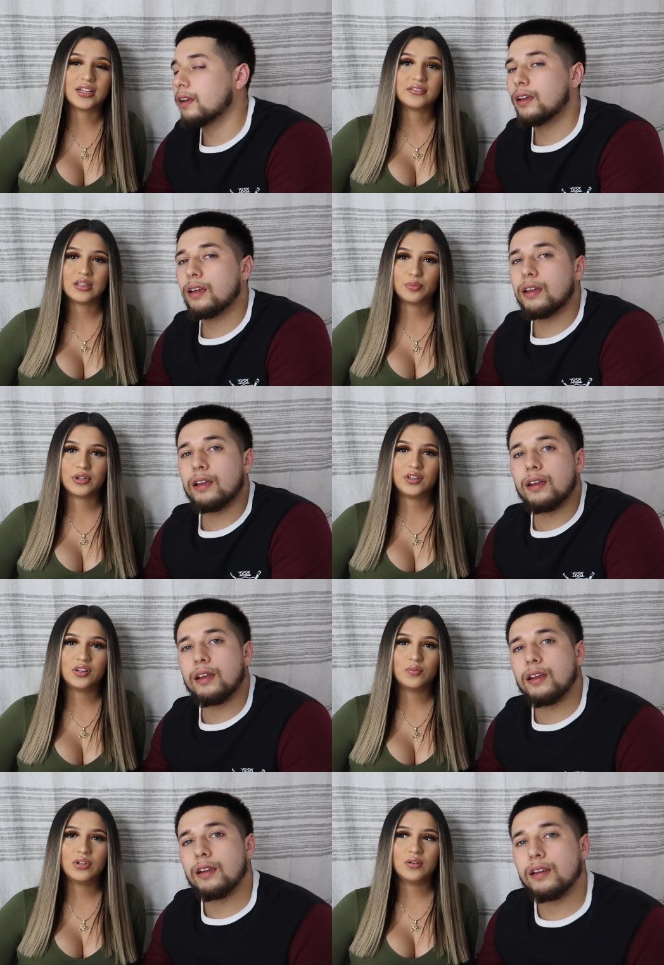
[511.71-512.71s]
Speaker 1: like separate you
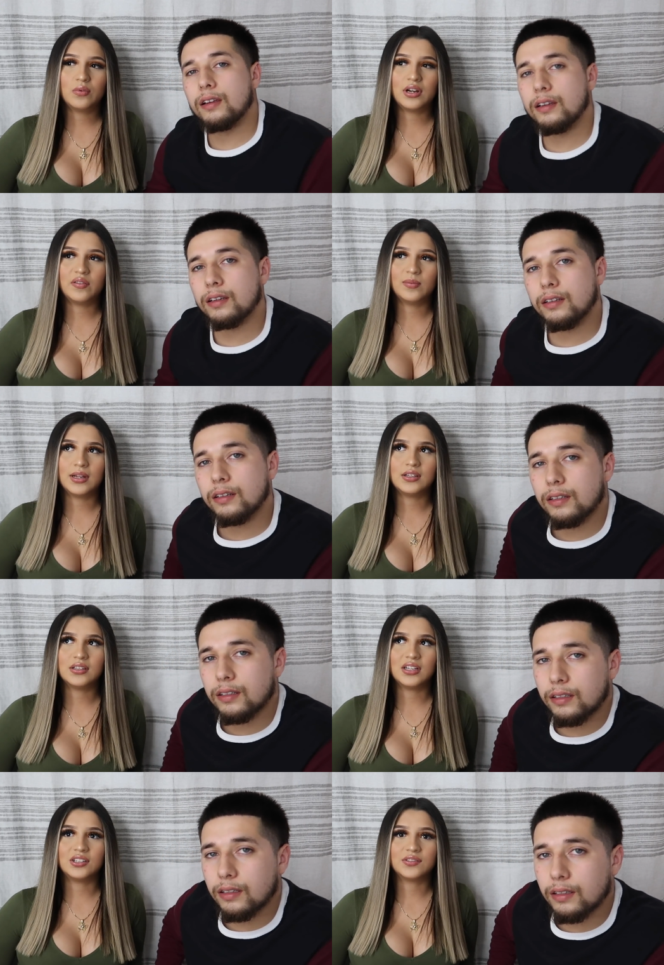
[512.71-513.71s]
know we didn't want everybody
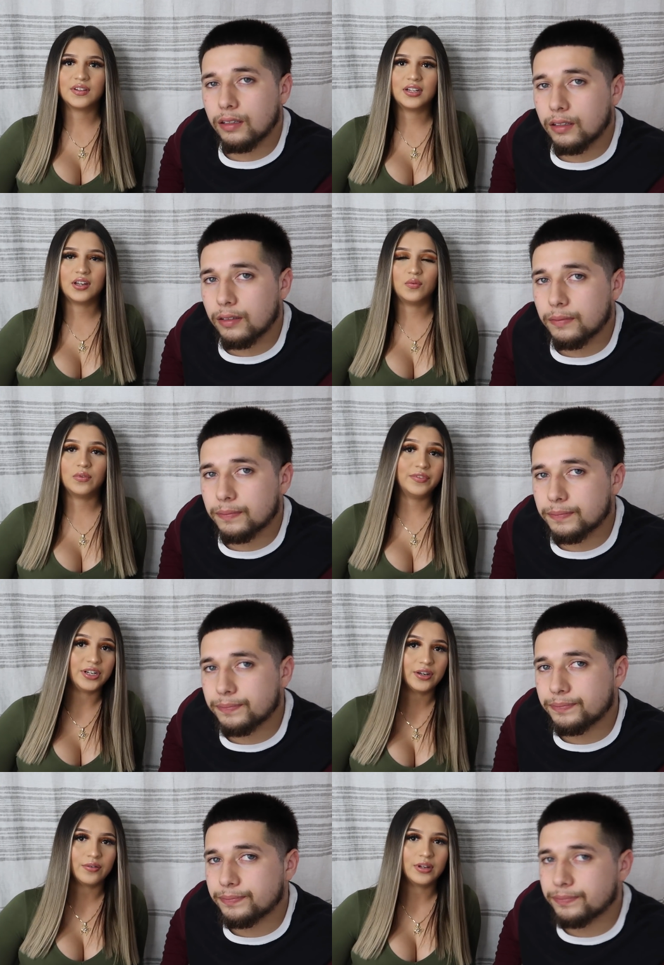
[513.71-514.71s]
to like just find out in one
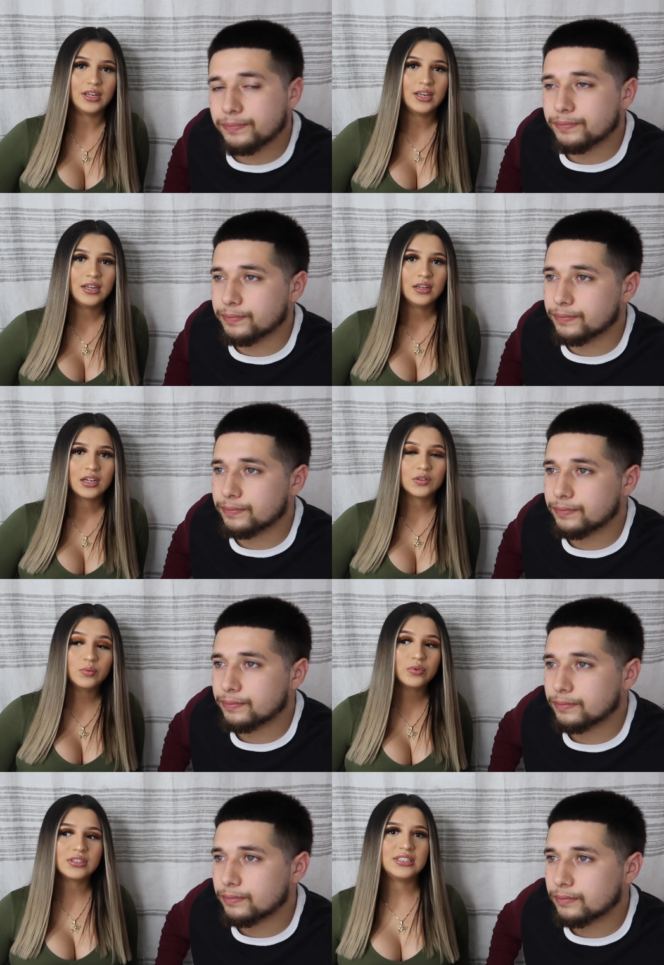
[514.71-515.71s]
video because mm-hmm.
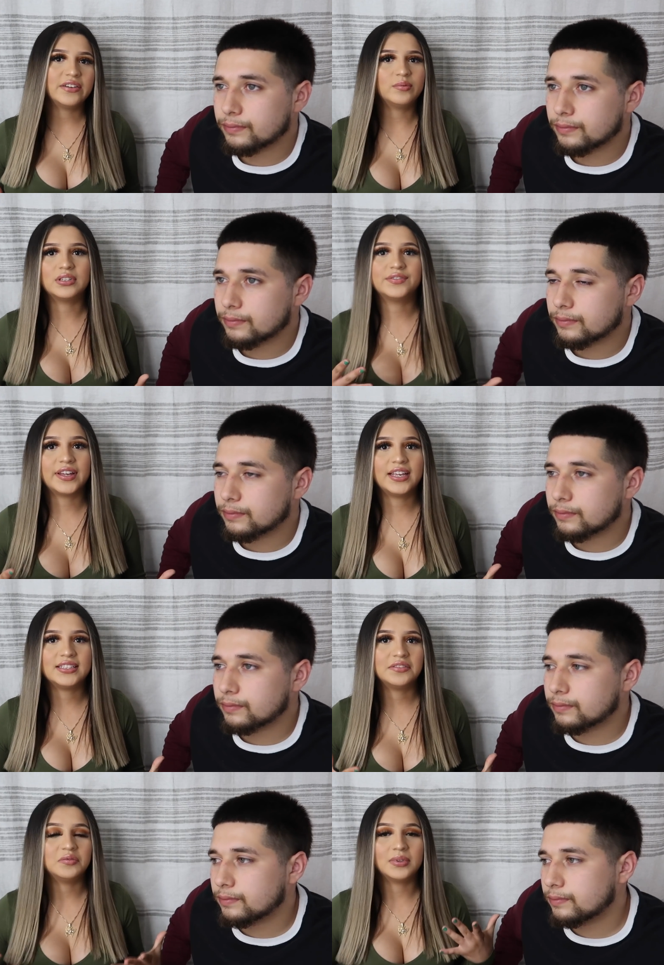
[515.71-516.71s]
mm. we want to see everybody's face
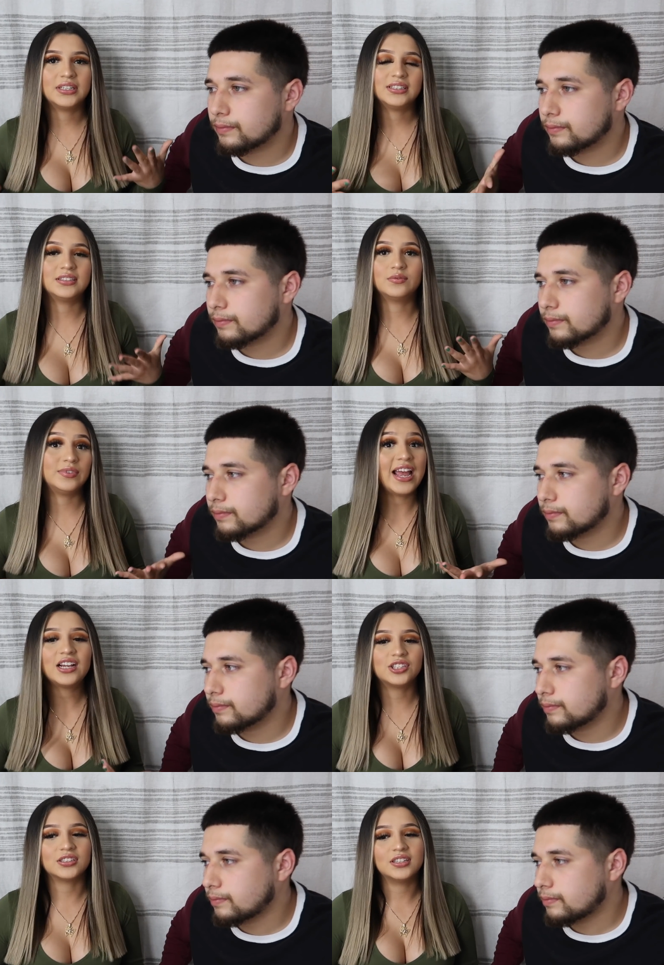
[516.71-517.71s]
everybody's
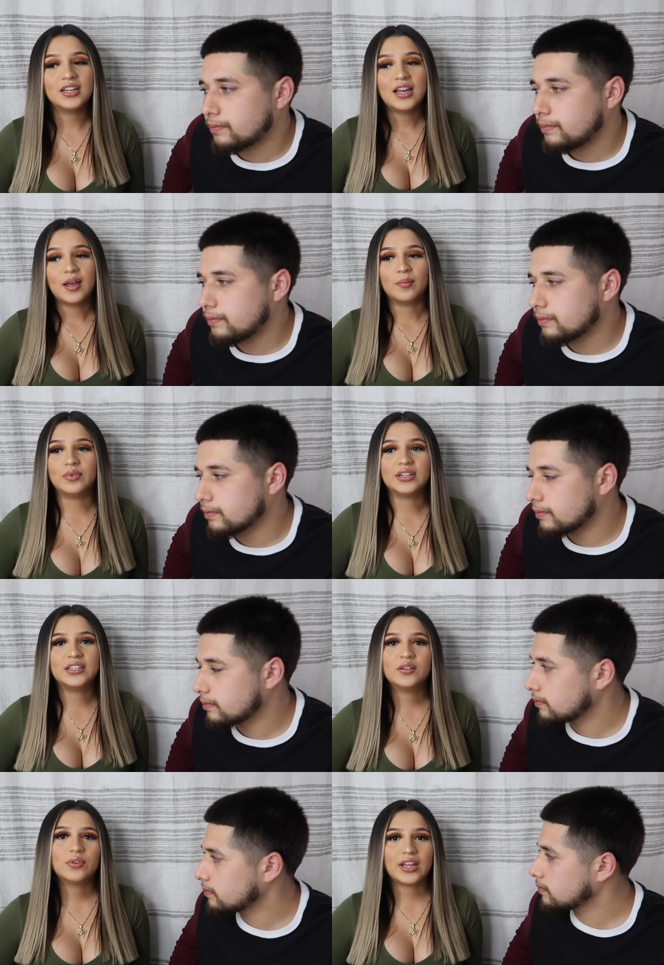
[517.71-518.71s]
reaction but it
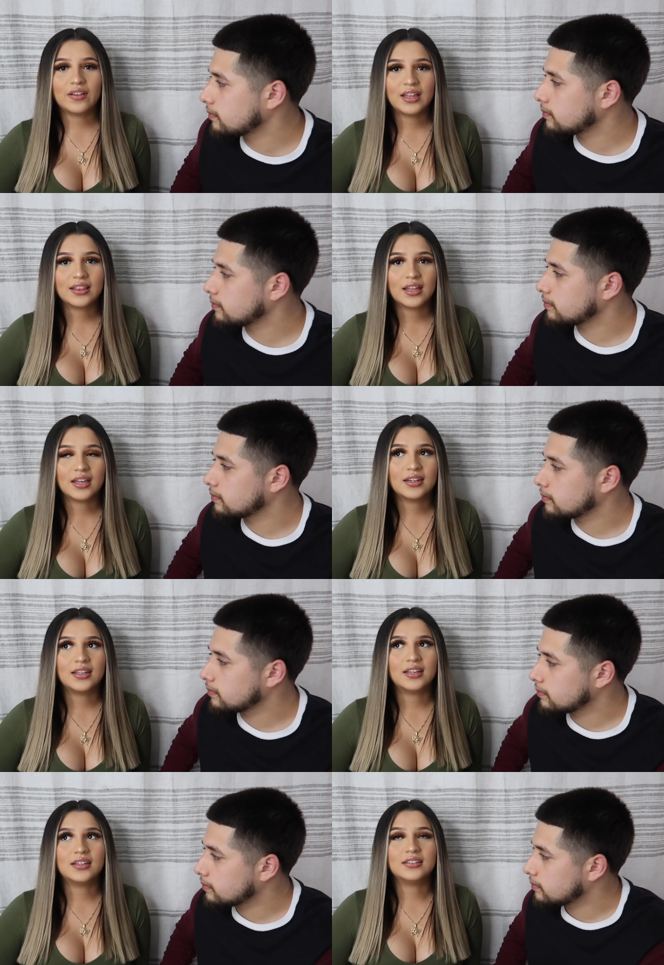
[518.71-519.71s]
didn't work out like that
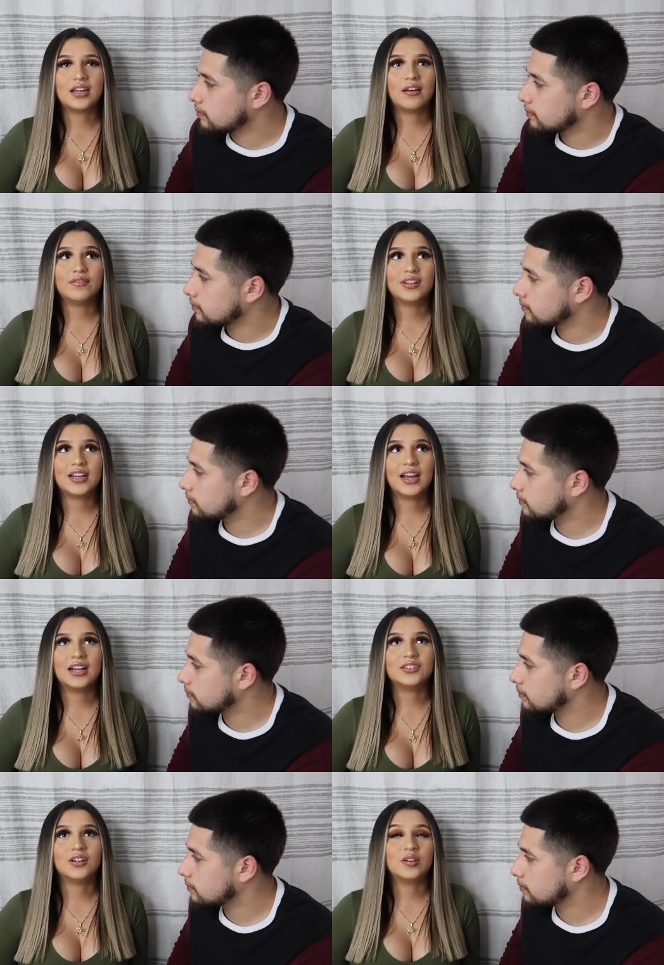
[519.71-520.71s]
and i feel like i
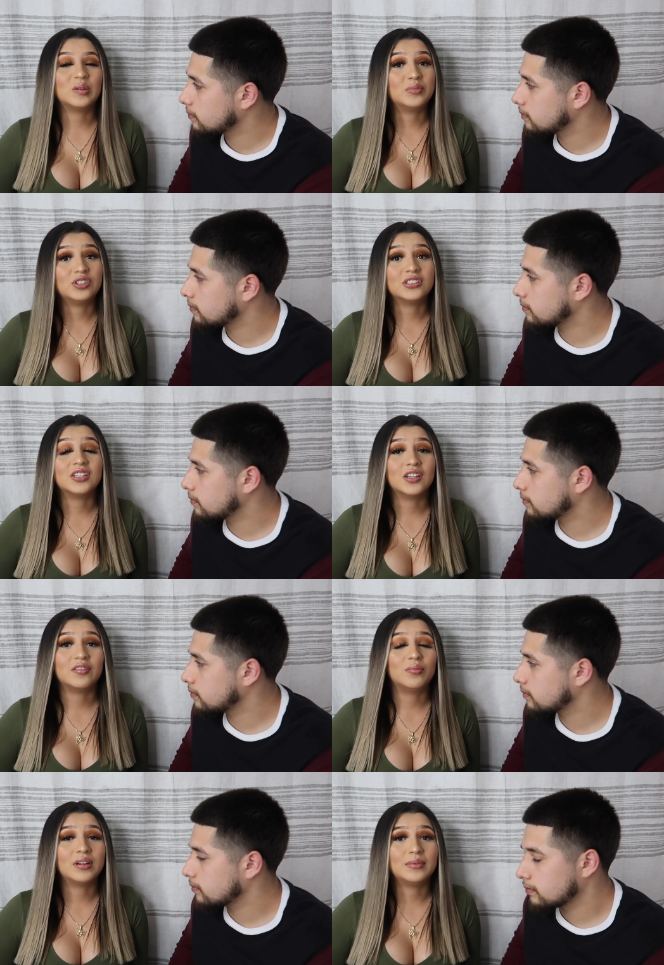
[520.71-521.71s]
had to hurry up and just tell
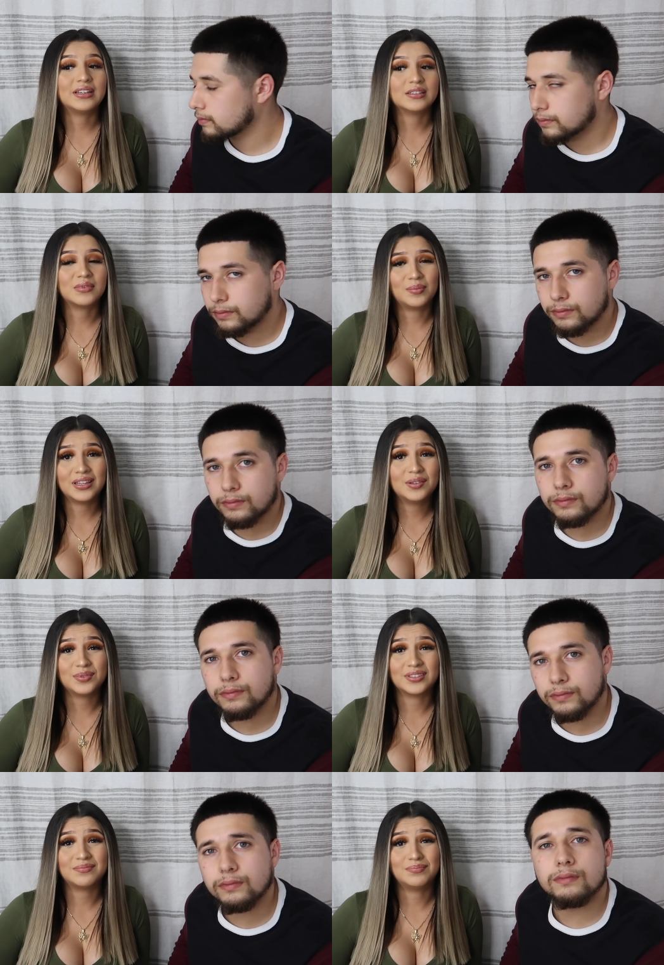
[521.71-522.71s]
everybody because my belly
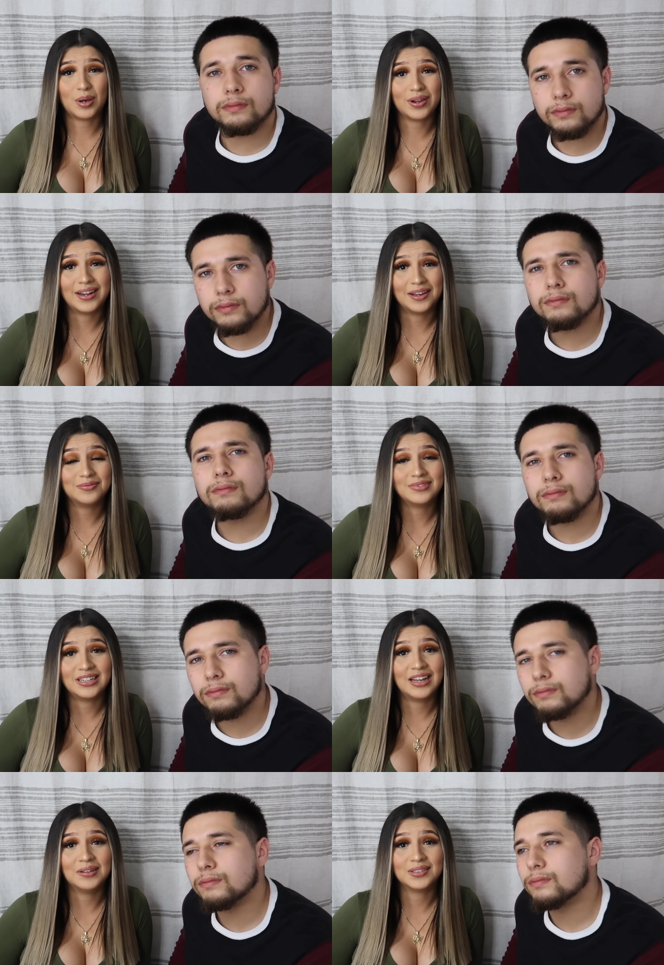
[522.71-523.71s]
was poking out
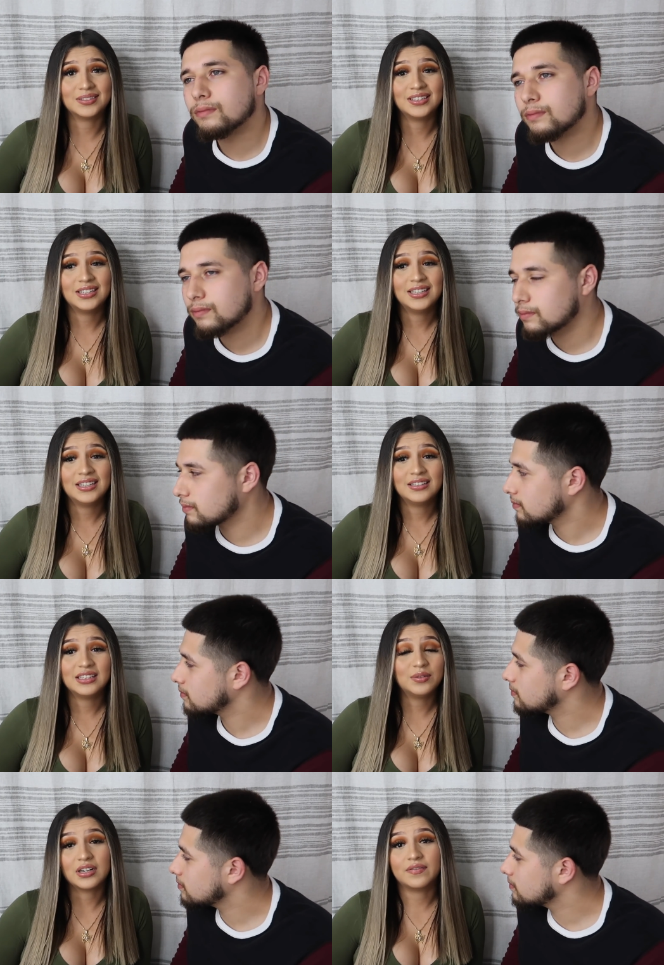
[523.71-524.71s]
and i was
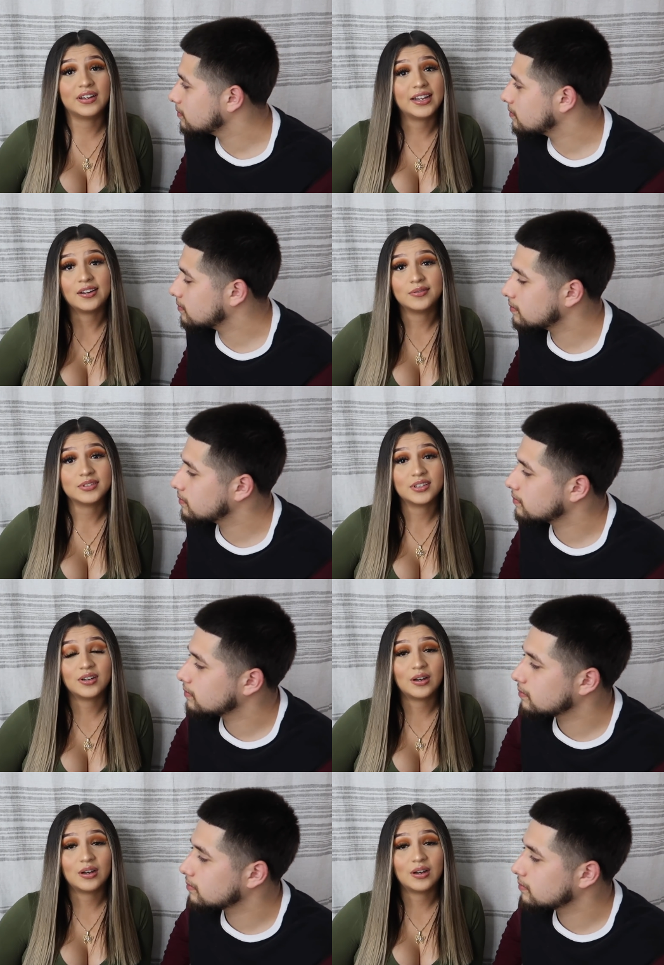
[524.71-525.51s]
they were gonna find out so